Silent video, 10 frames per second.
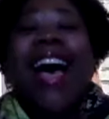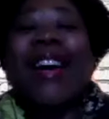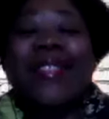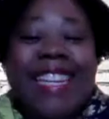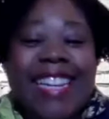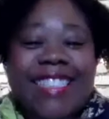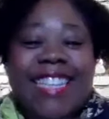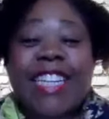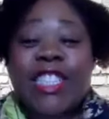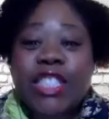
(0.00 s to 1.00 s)
Oh my gosh,
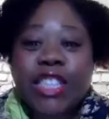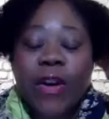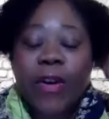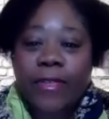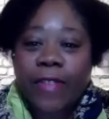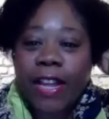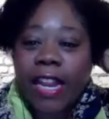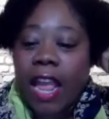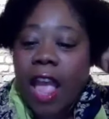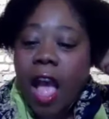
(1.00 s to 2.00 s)
that is so
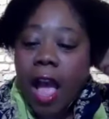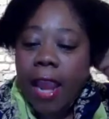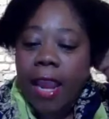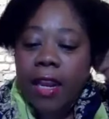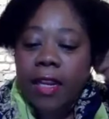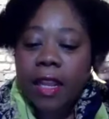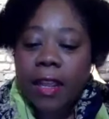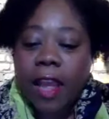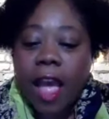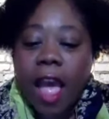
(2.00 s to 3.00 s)
funny. And
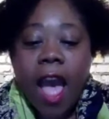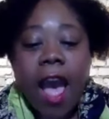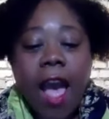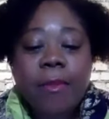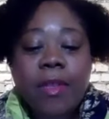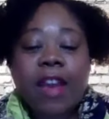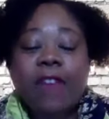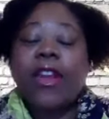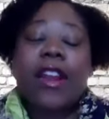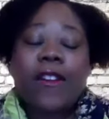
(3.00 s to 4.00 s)
I'm
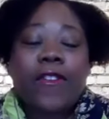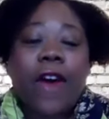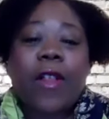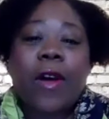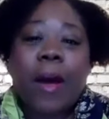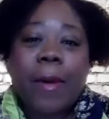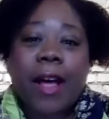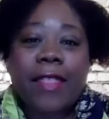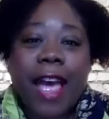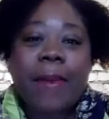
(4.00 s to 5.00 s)
definitely going to follow up
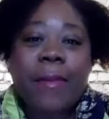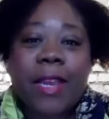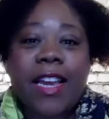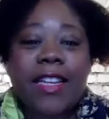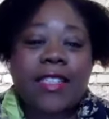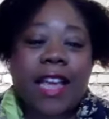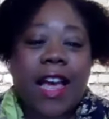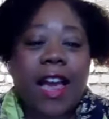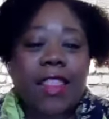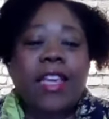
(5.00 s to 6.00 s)
on that, because
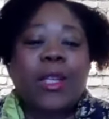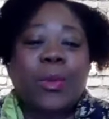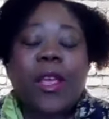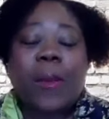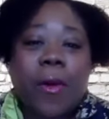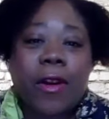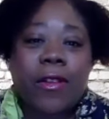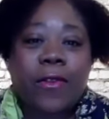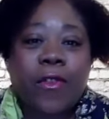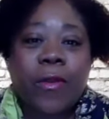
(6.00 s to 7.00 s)
I think it's really
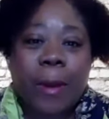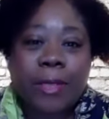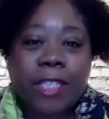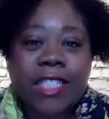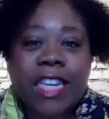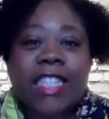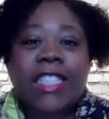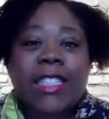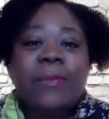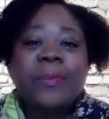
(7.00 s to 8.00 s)
important for
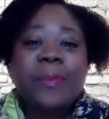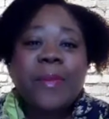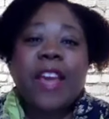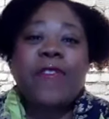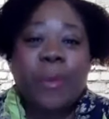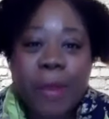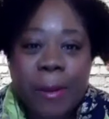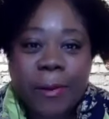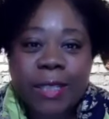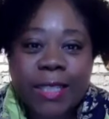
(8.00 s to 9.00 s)
representation and for
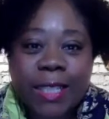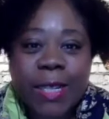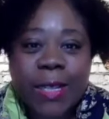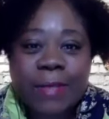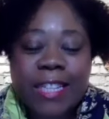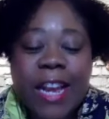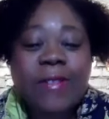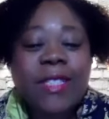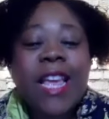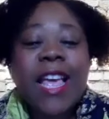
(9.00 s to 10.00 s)
people to see
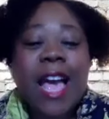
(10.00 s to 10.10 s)
themselves.